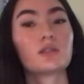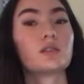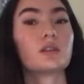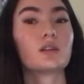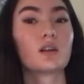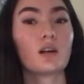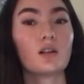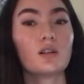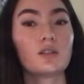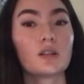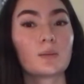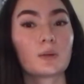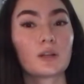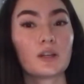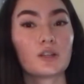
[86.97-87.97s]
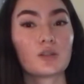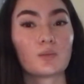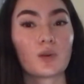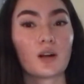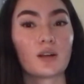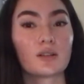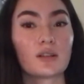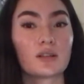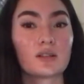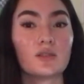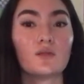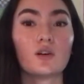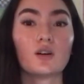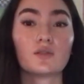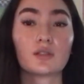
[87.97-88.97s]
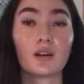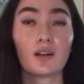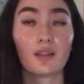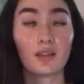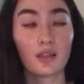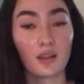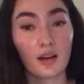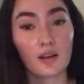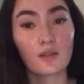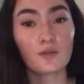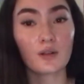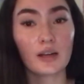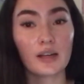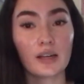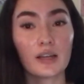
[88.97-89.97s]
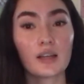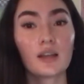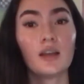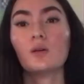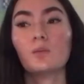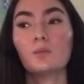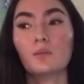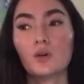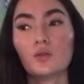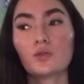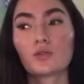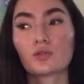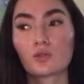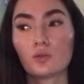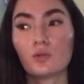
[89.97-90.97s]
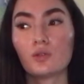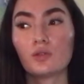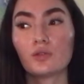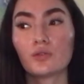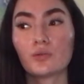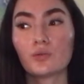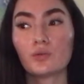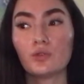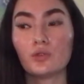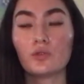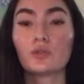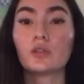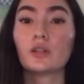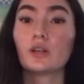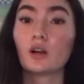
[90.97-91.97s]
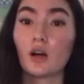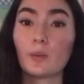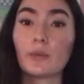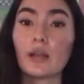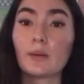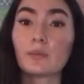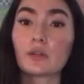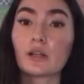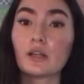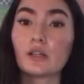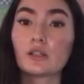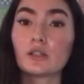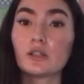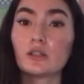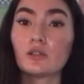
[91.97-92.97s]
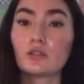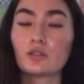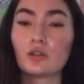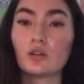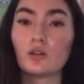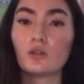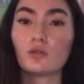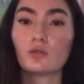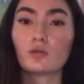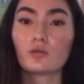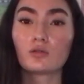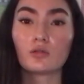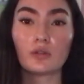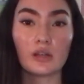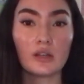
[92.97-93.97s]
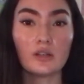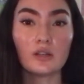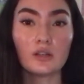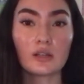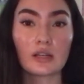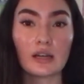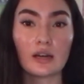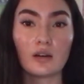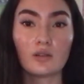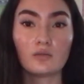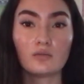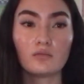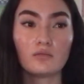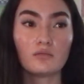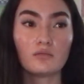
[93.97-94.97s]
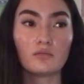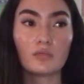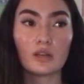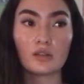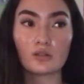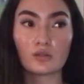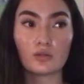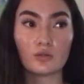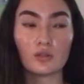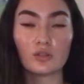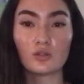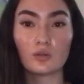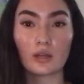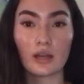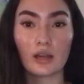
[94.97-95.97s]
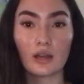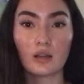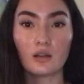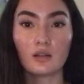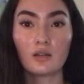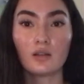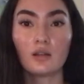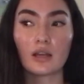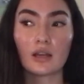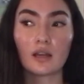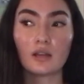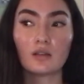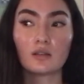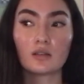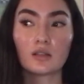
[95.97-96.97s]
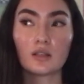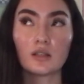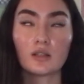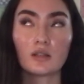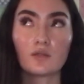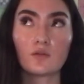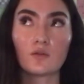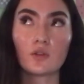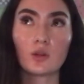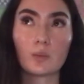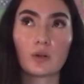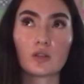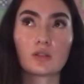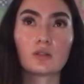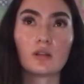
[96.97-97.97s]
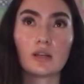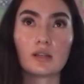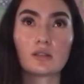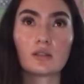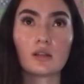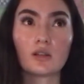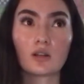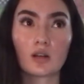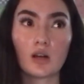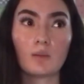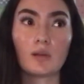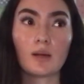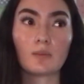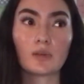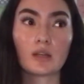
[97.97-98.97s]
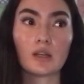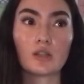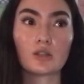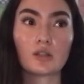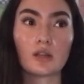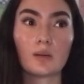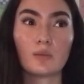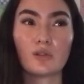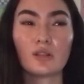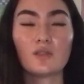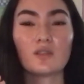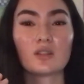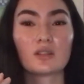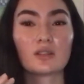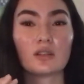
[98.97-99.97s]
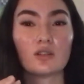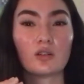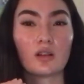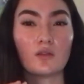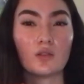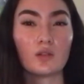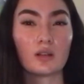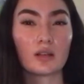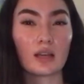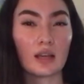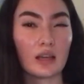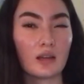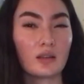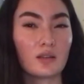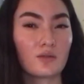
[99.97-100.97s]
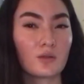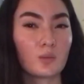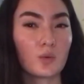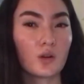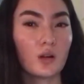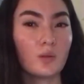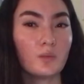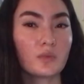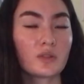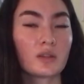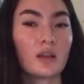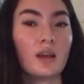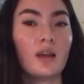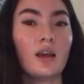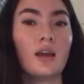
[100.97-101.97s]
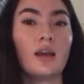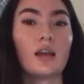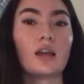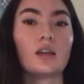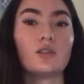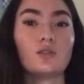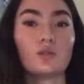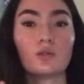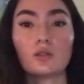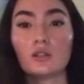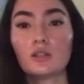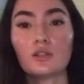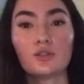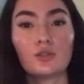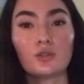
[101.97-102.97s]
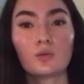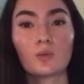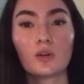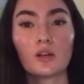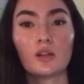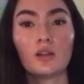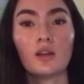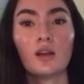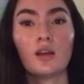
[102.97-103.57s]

The college application process involves a lot of writing. Most schools use the common application, so create your account as soon as you can. And for the personal essay on the common application, I believe it'll give you like 8 different prompts, and you only need to choose one.